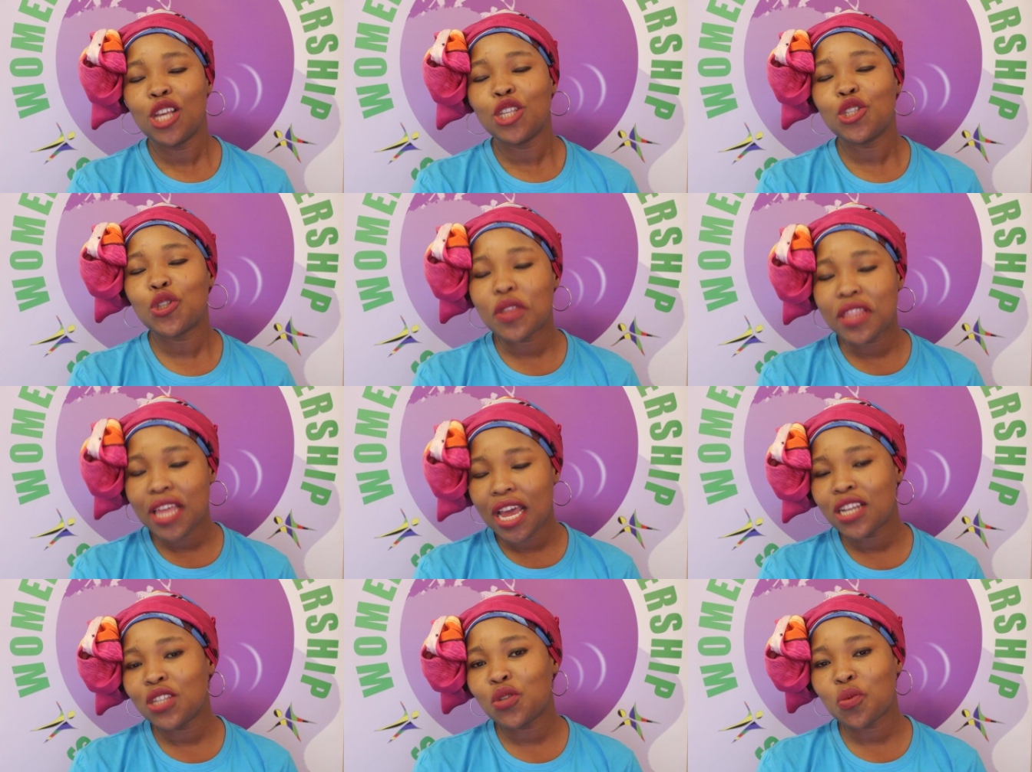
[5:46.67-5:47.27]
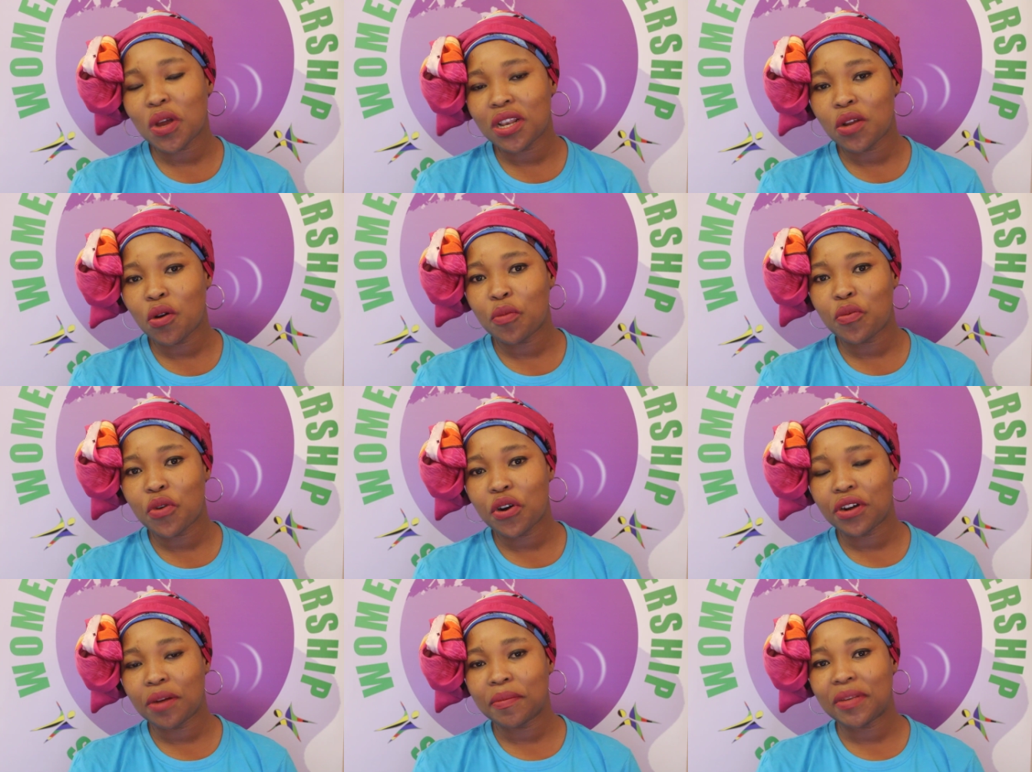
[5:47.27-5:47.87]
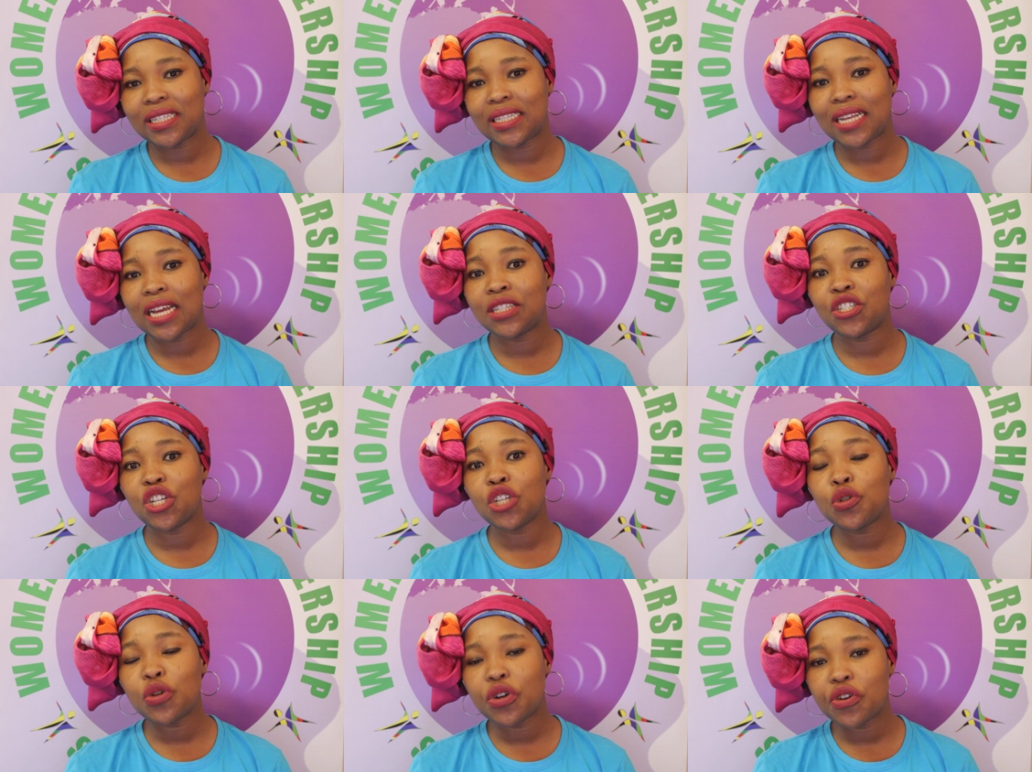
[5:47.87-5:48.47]
So that is what our program has done,
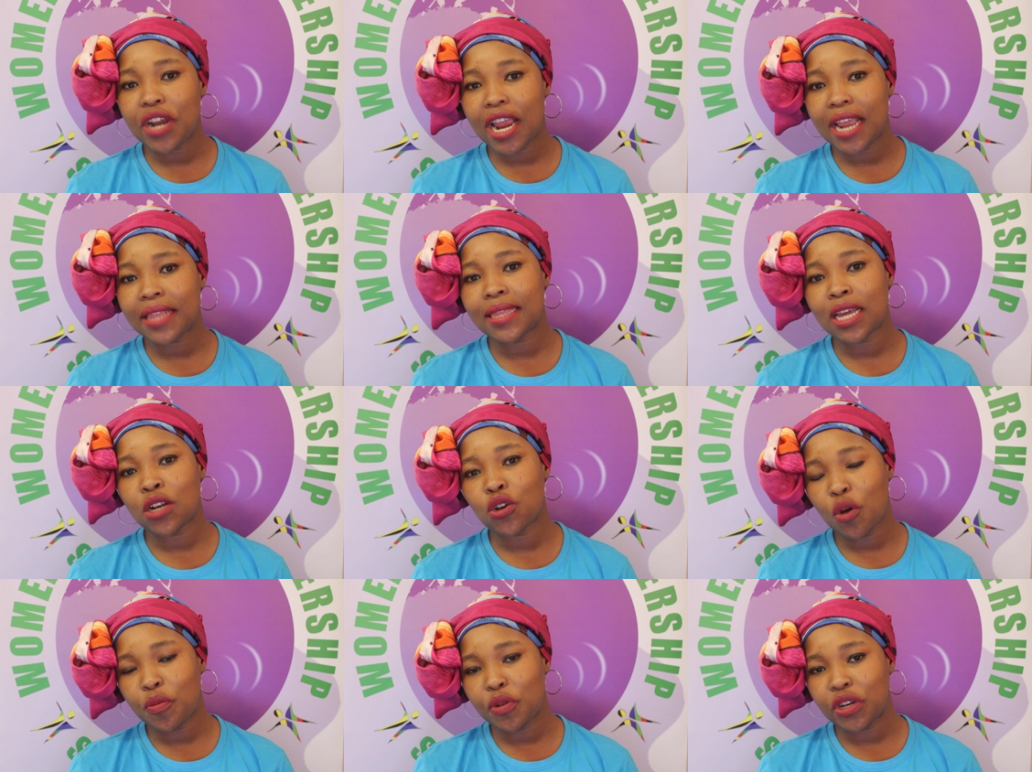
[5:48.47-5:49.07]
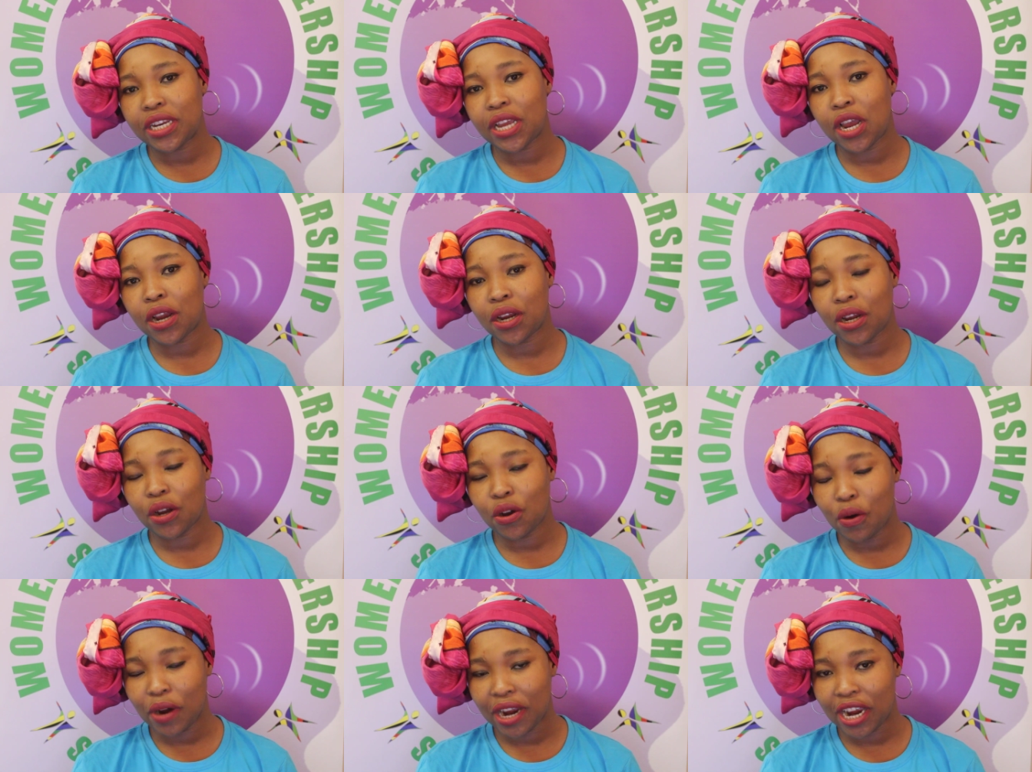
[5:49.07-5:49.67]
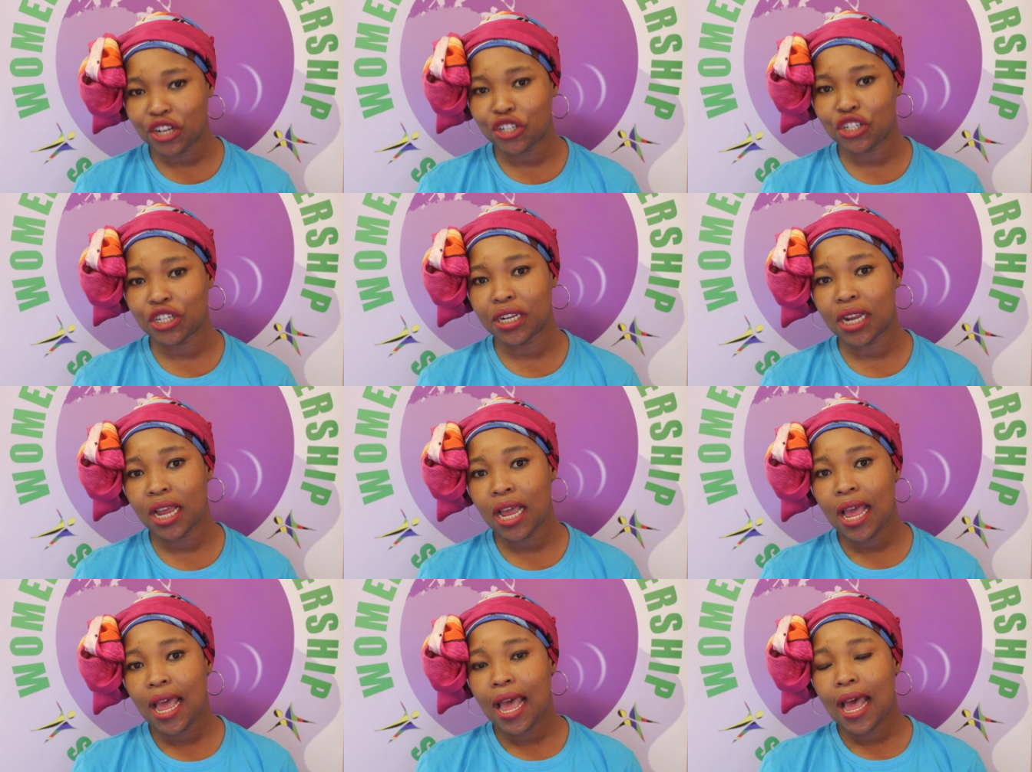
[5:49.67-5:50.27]
just to create that community
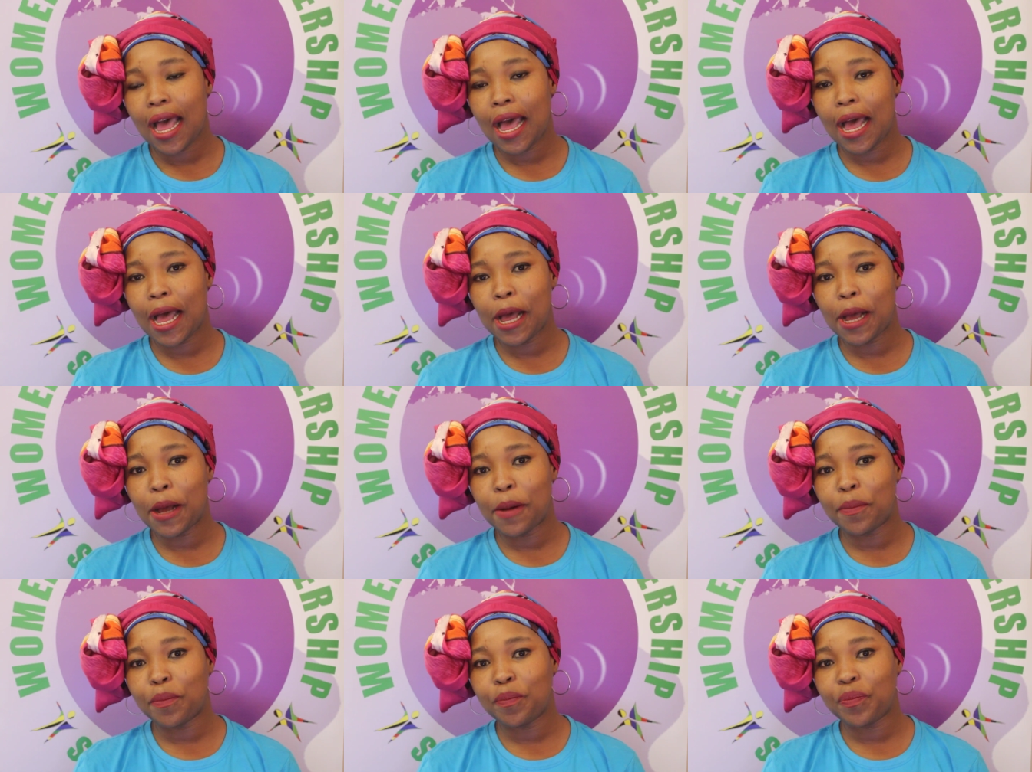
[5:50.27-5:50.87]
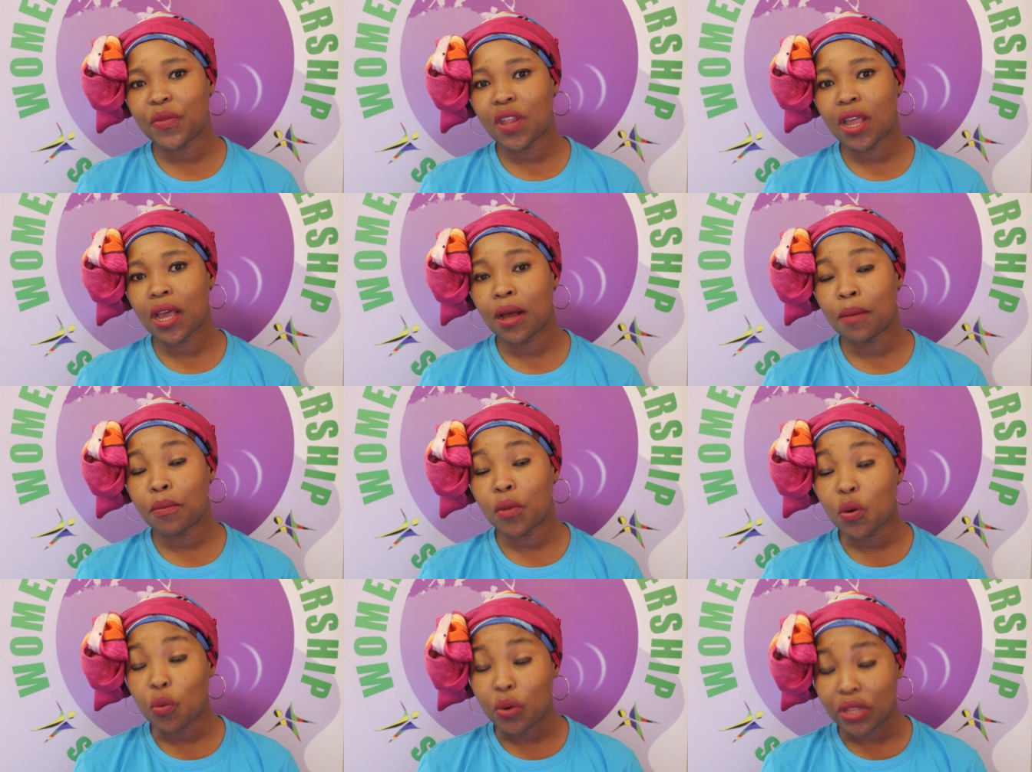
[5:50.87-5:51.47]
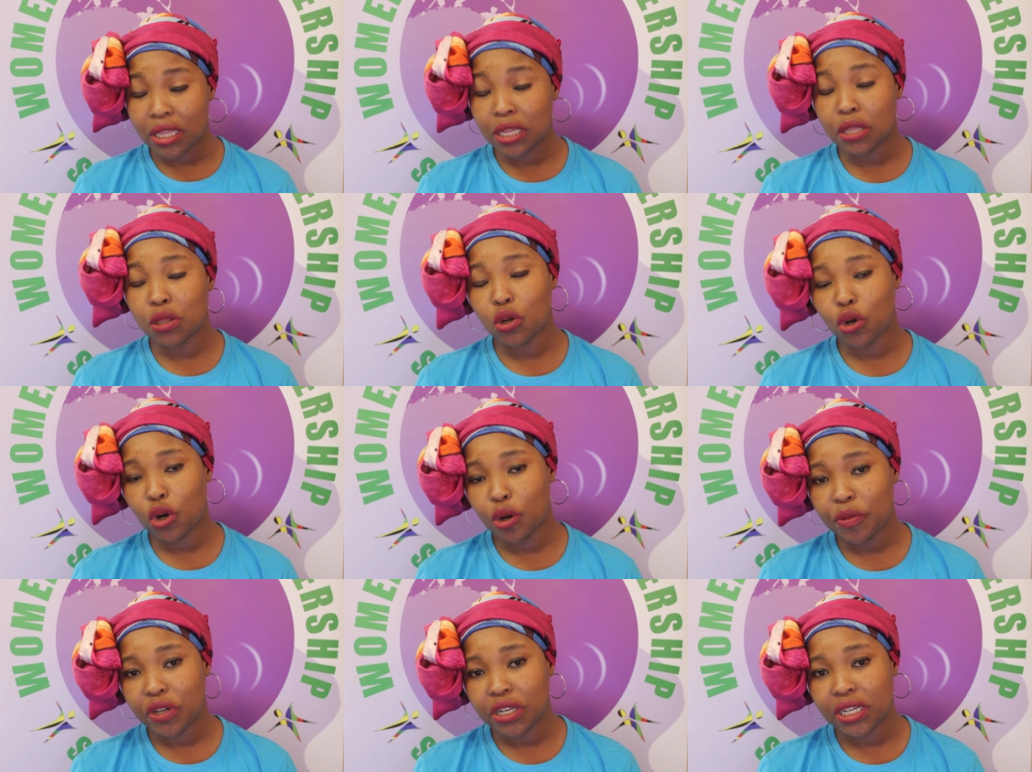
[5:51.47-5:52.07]
cohesion um, um, within the
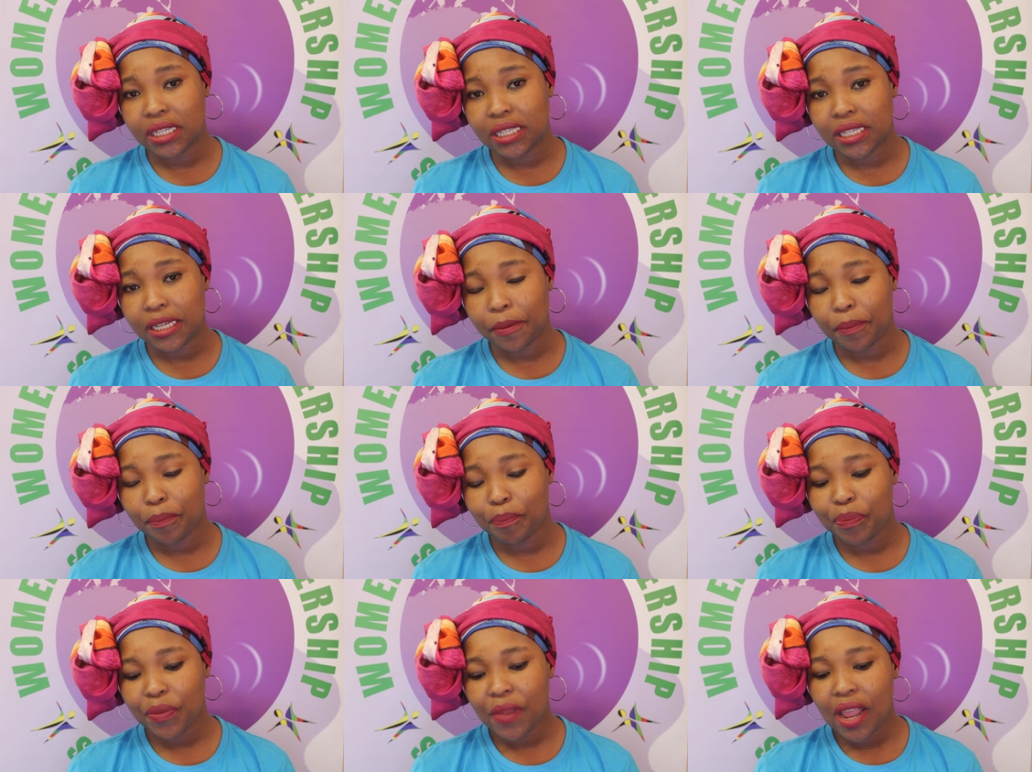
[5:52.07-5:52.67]
community.